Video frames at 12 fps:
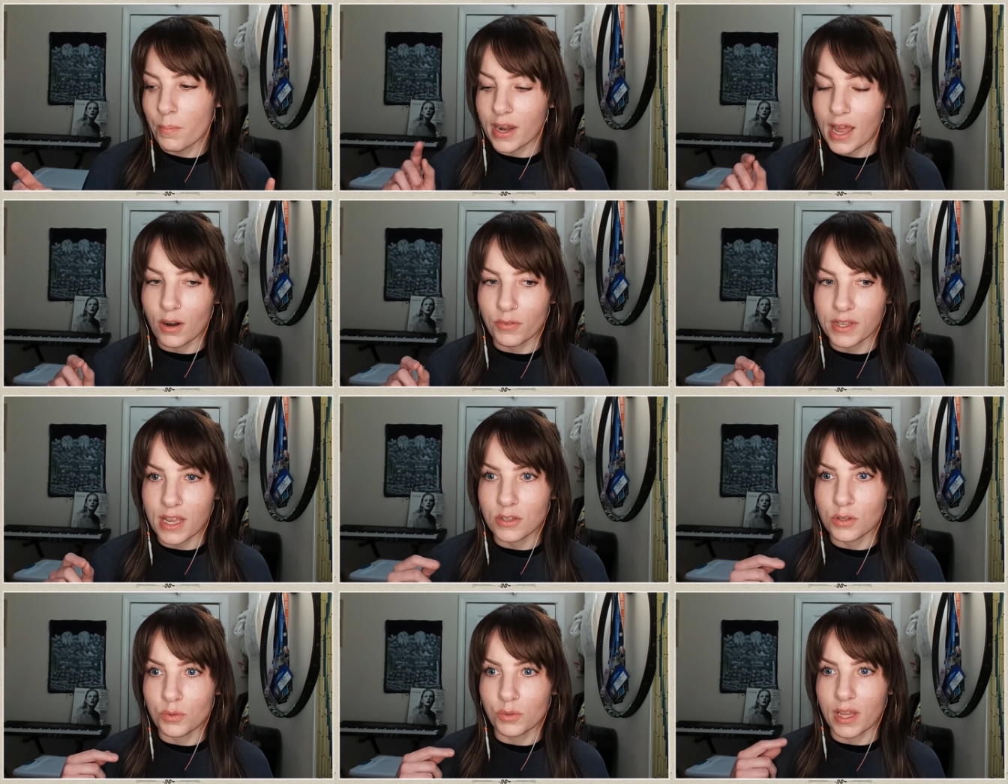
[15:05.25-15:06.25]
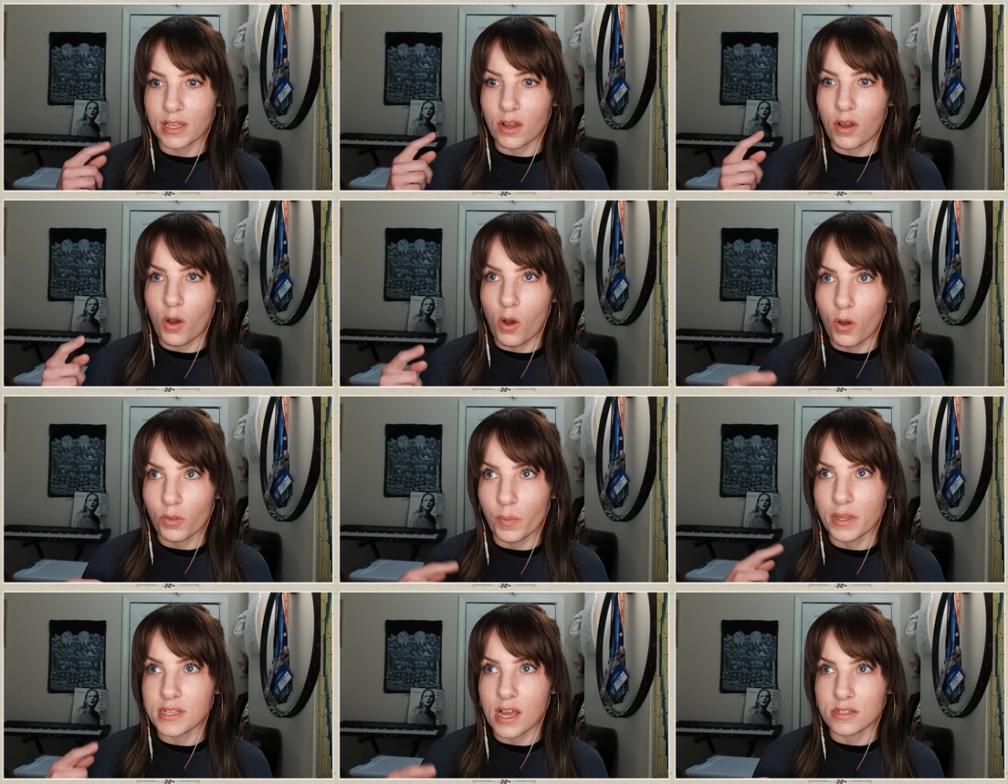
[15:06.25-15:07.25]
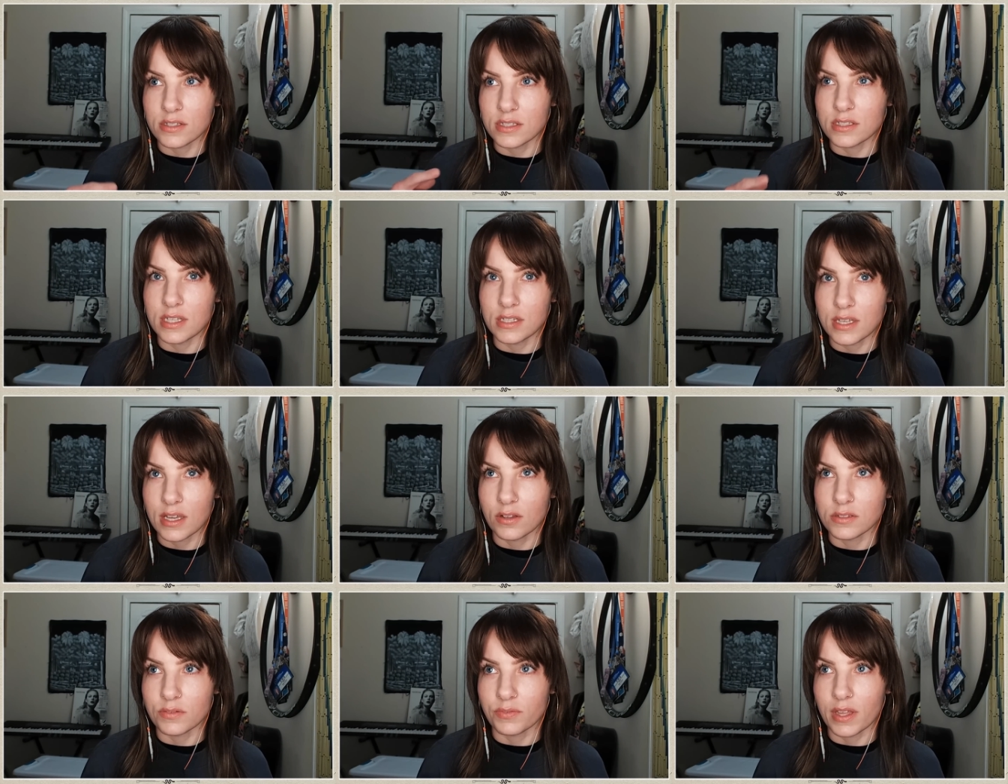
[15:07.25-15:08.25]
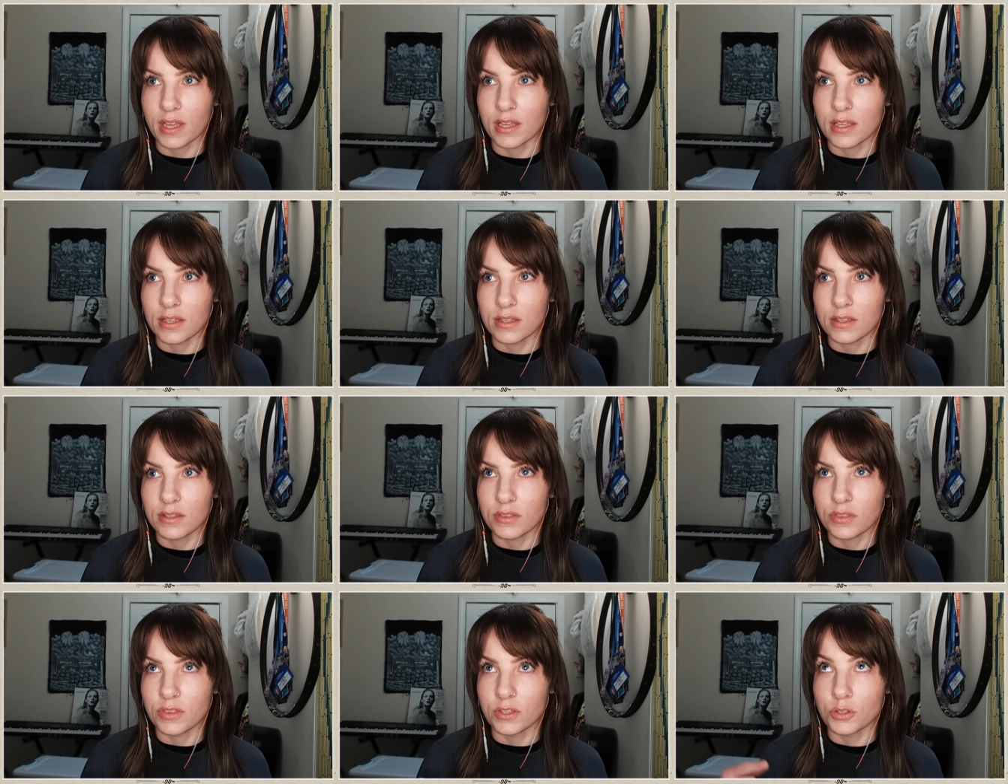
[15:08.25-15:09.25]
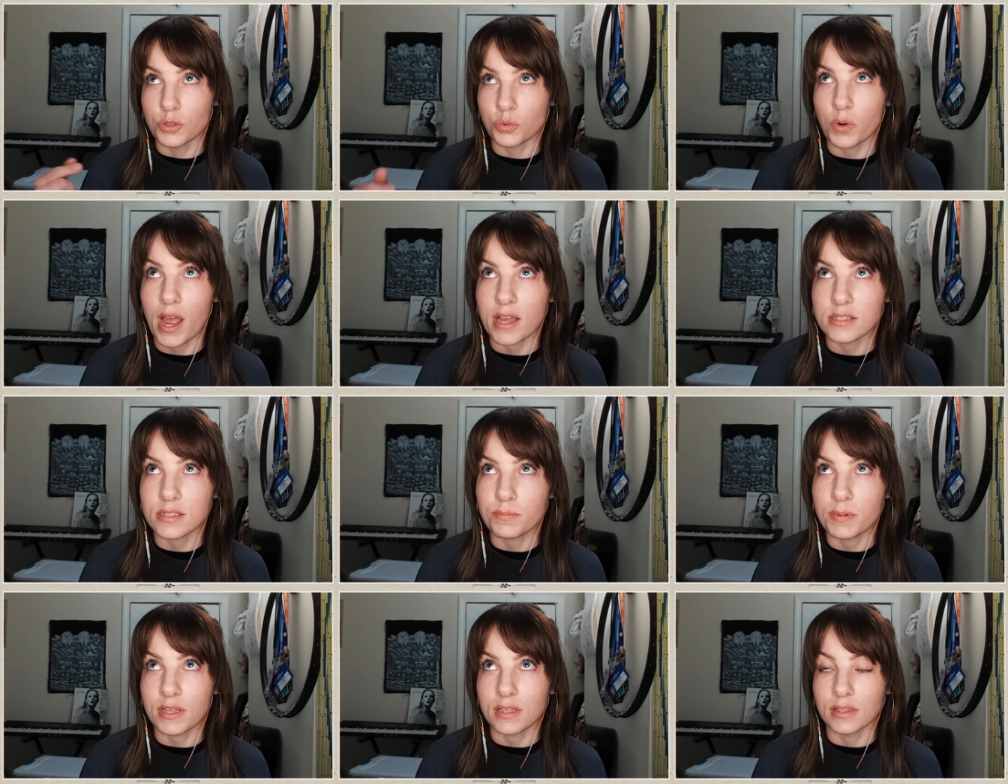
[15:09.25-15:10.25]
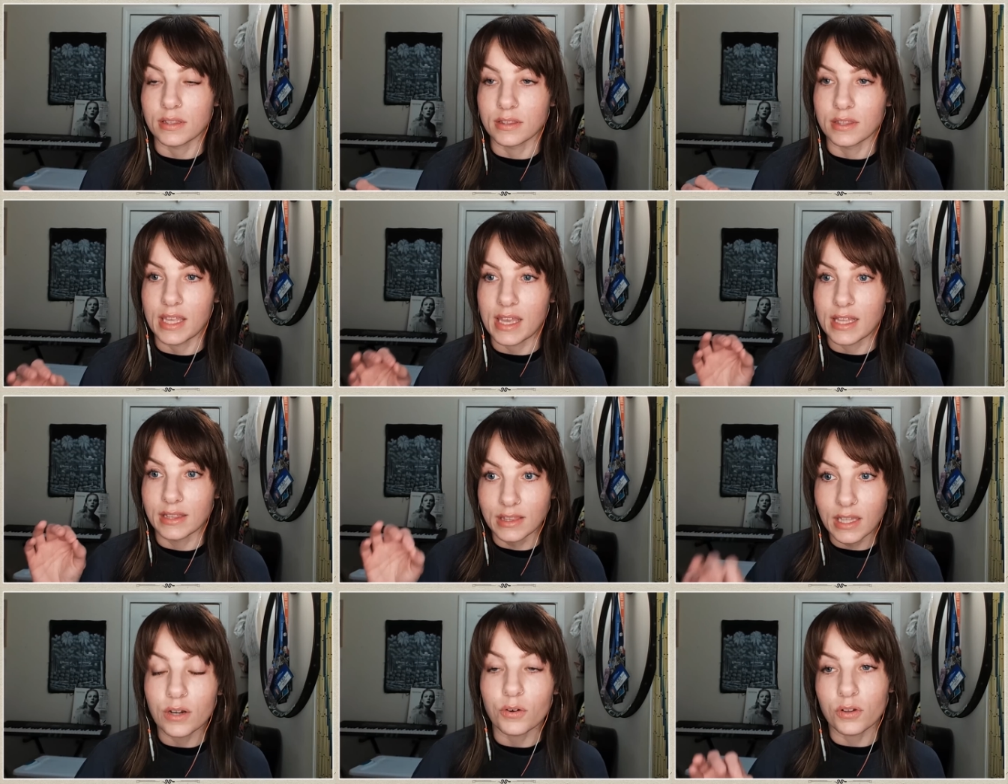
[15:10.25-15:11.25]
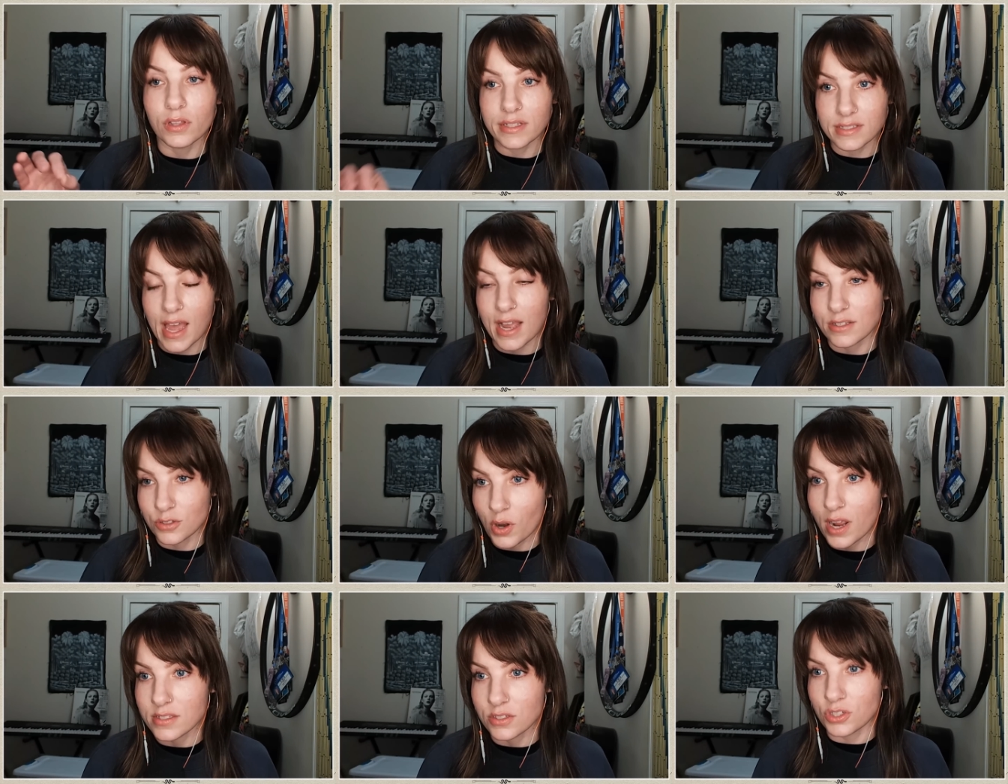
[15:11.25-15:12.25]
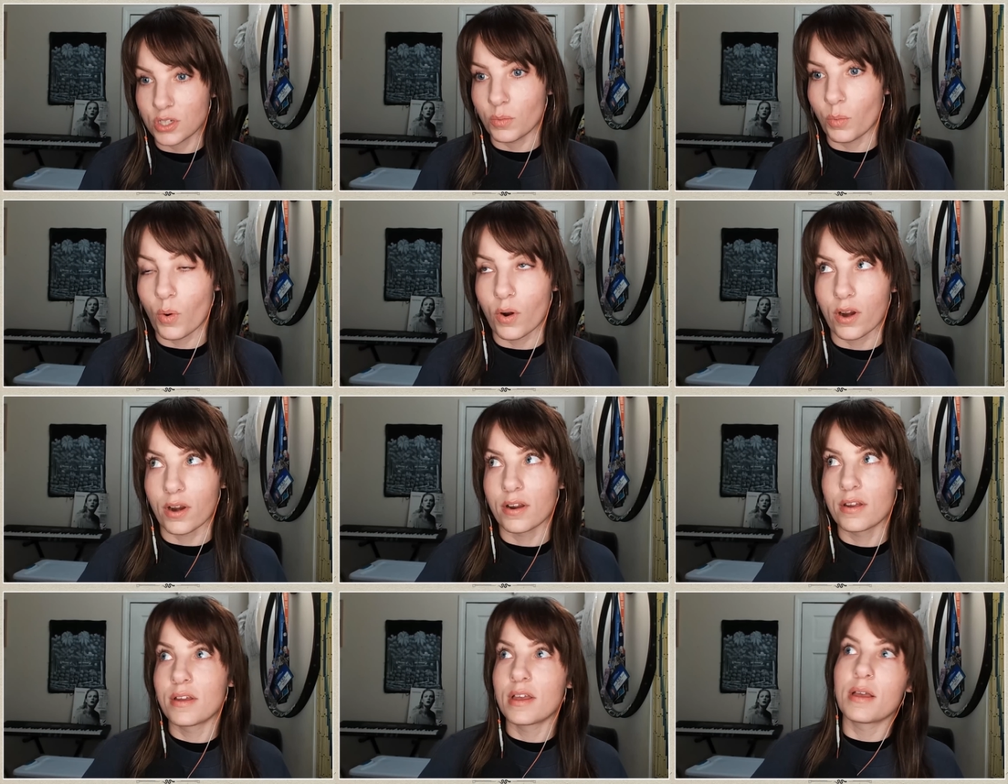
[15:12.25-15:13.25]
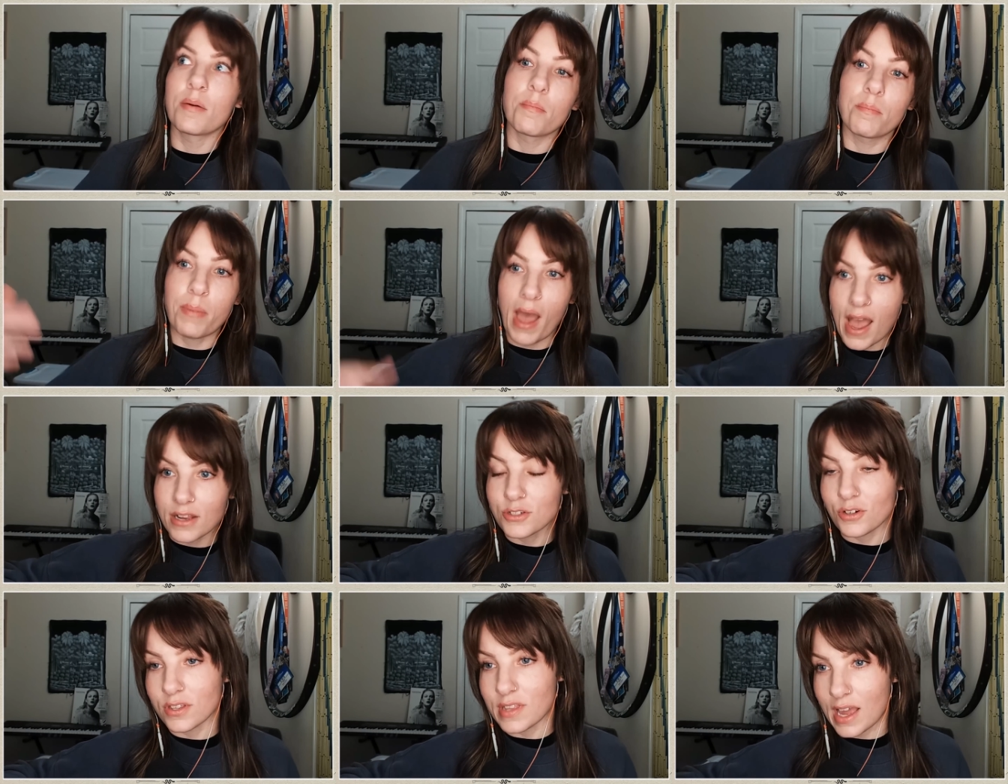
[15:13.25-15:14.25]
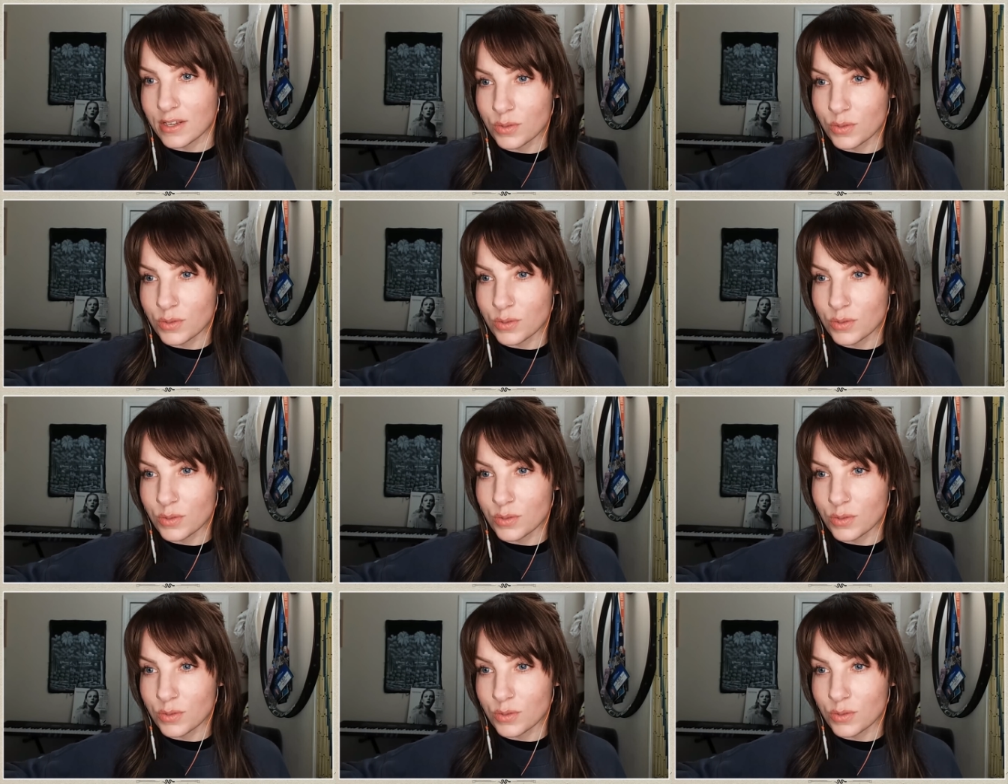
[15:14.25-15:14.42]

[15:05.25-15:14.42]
but I don't think I knew like all the way down to the details of like the dress being the literal exact dress that she wore back during that